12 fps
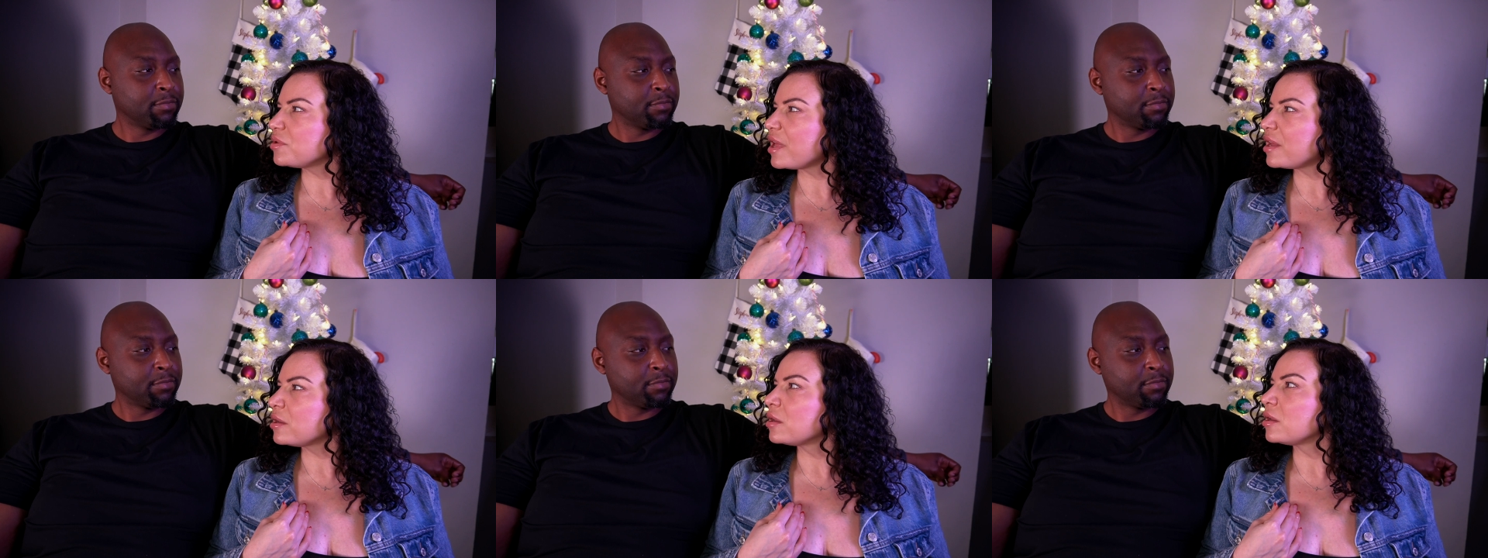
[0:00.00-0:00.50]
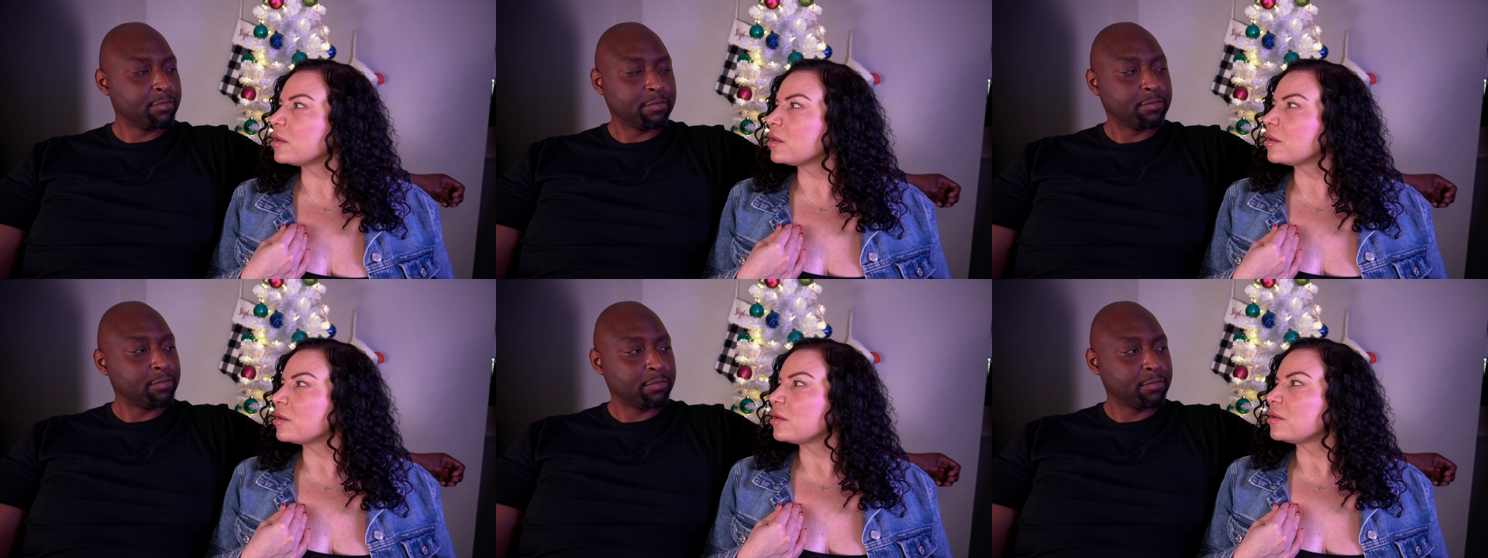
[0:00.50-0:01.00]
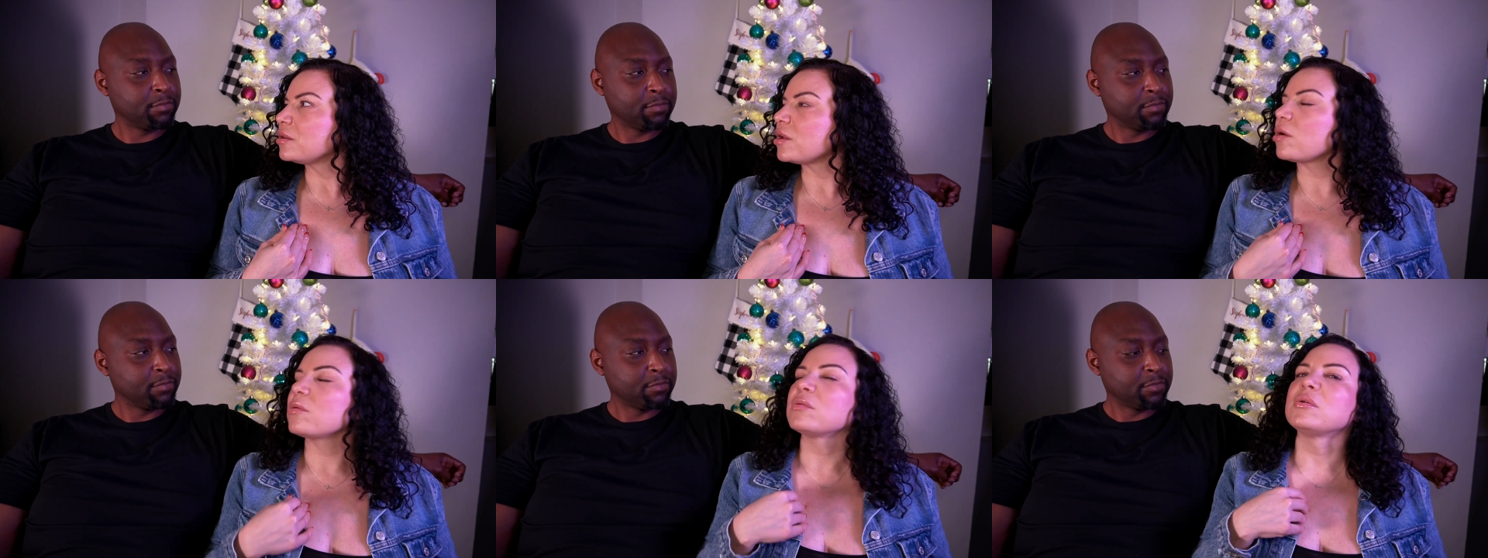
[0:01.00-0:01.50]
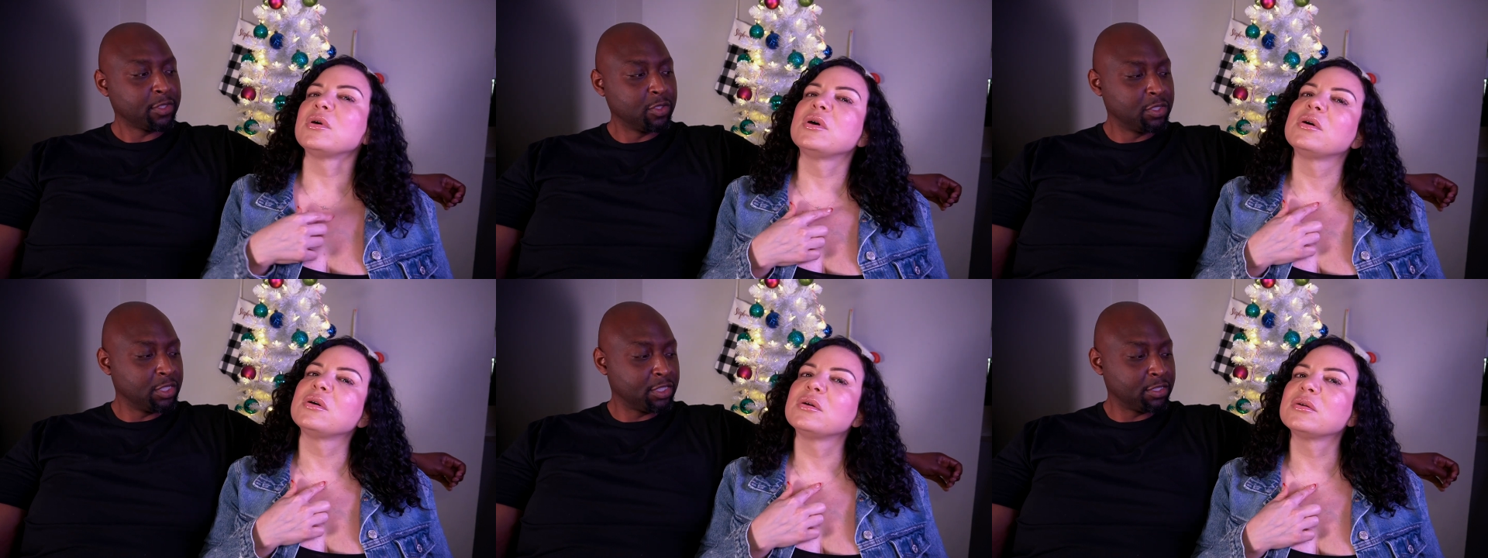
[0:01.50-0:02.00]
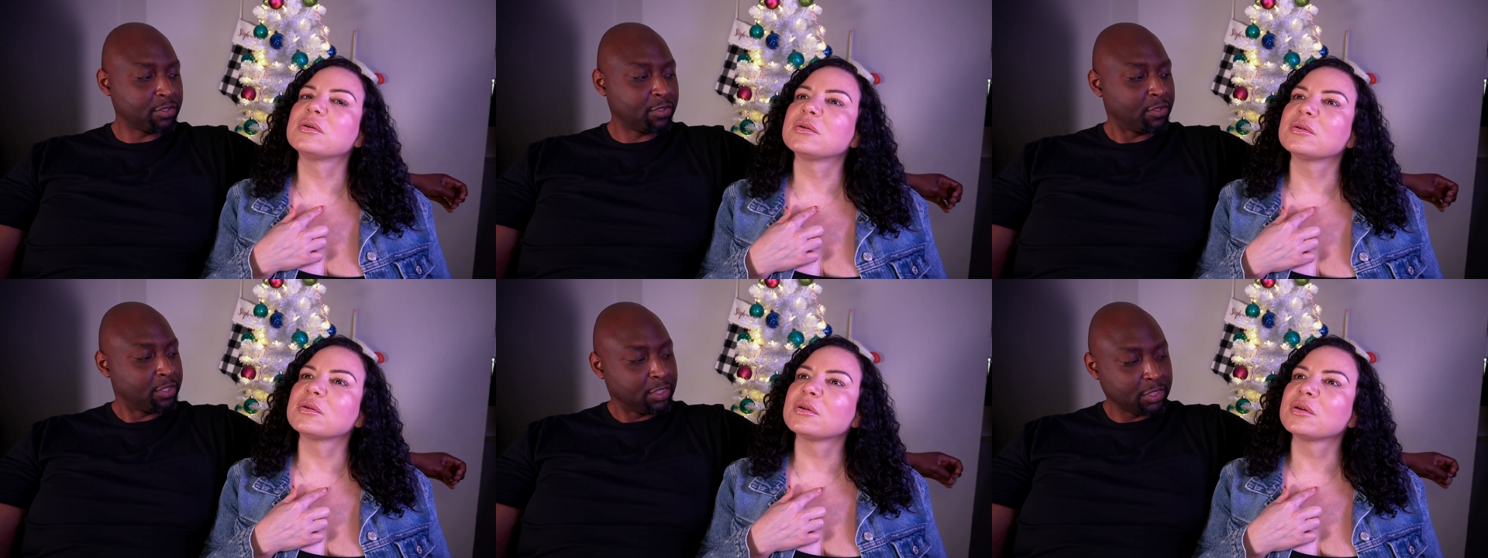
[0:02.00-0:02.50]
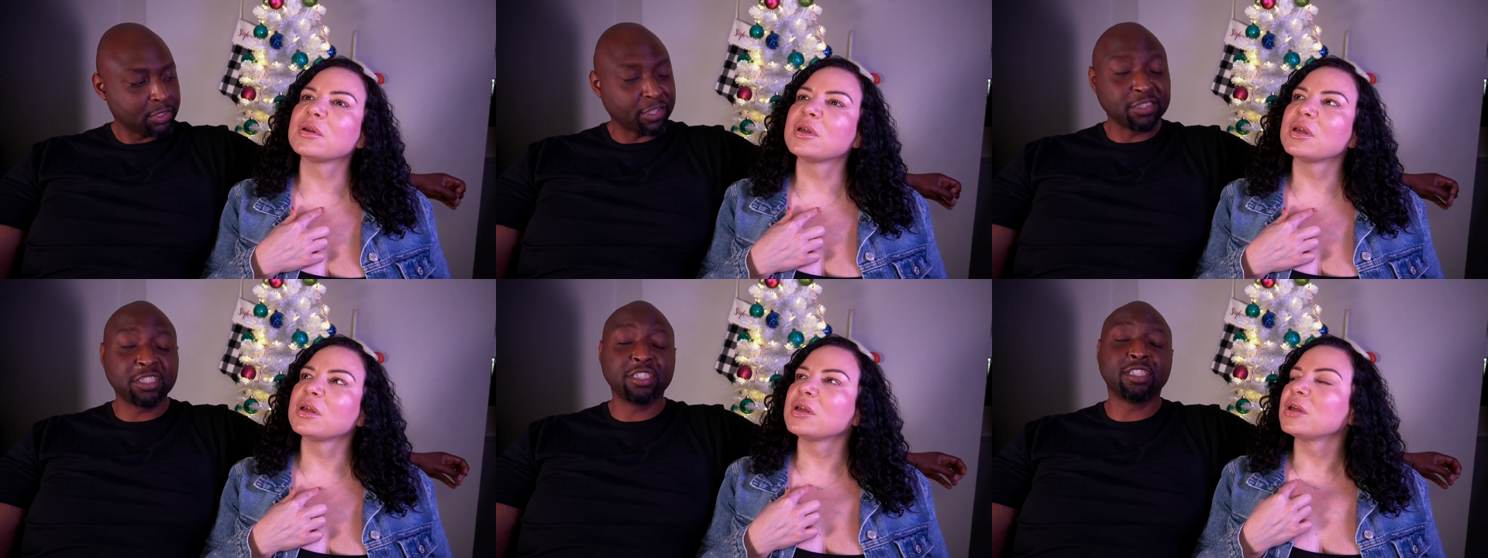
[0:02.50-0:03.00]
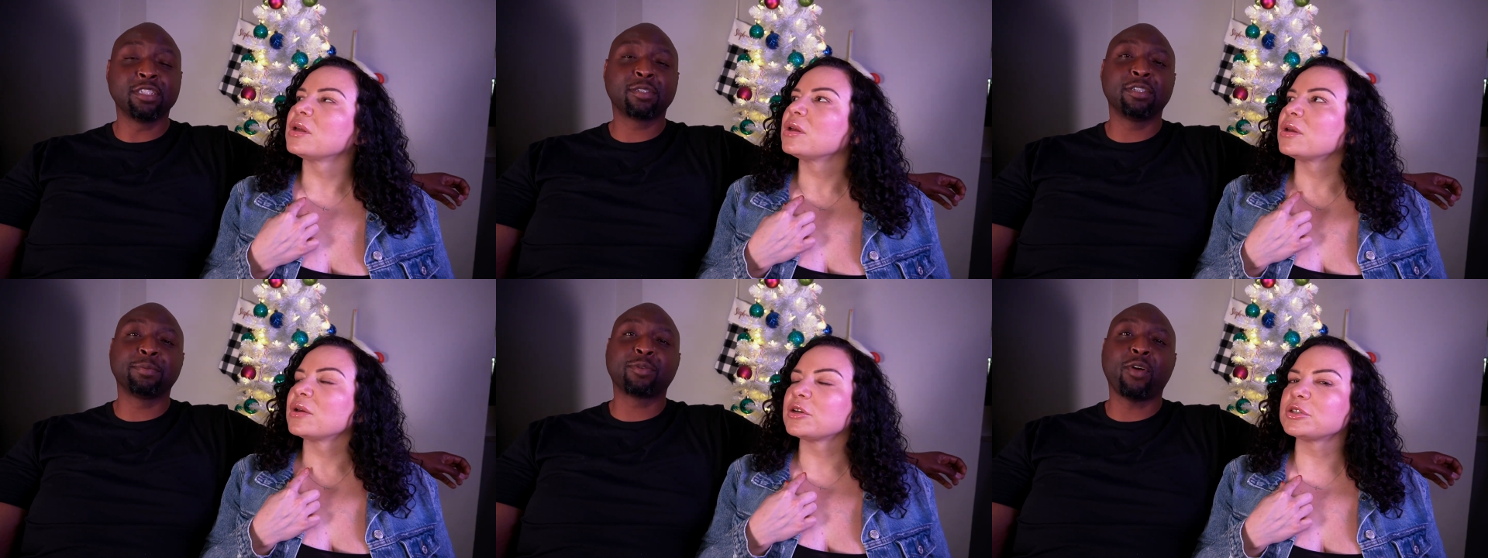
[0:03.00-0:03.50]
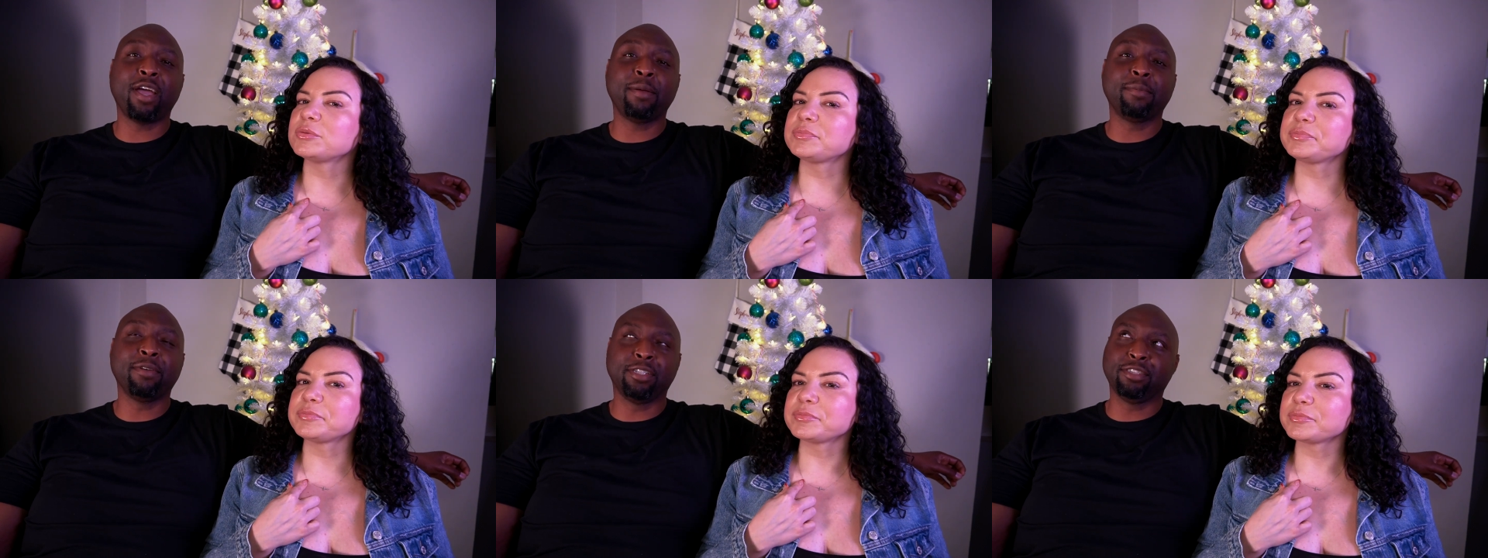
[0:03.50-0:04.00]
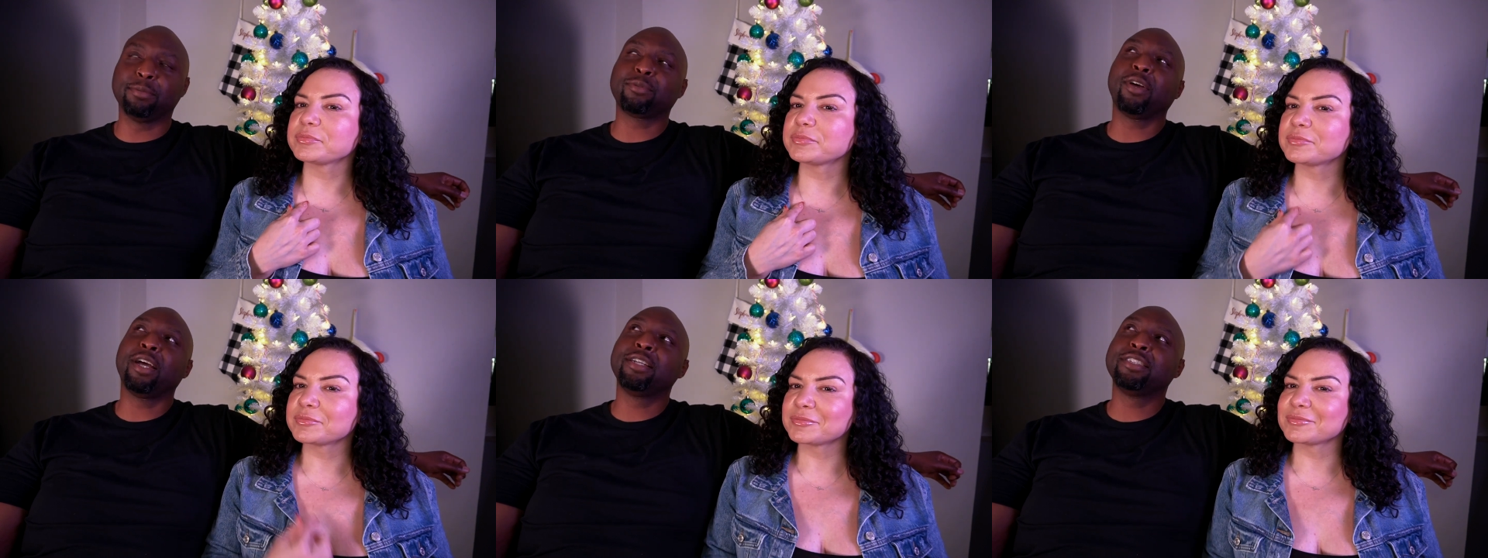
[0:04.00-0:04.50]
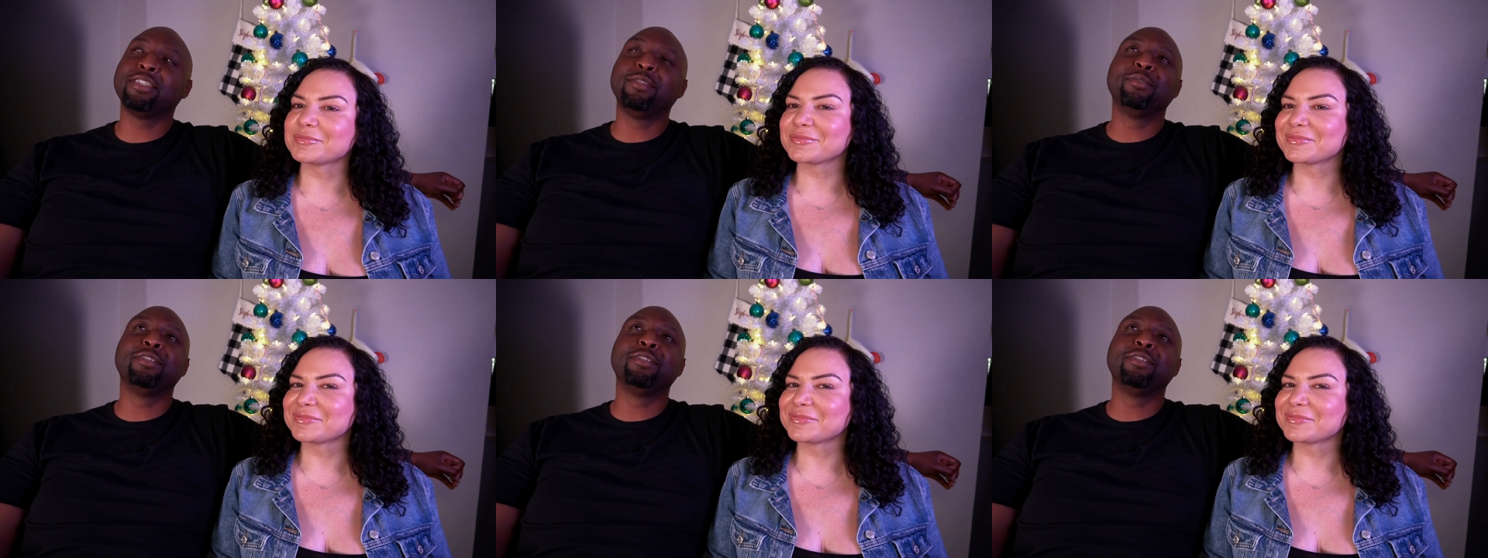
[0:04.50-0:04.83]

Speaker 1: you that. No.
Speaker 2: You just so she's just subscribed. Subscribed. She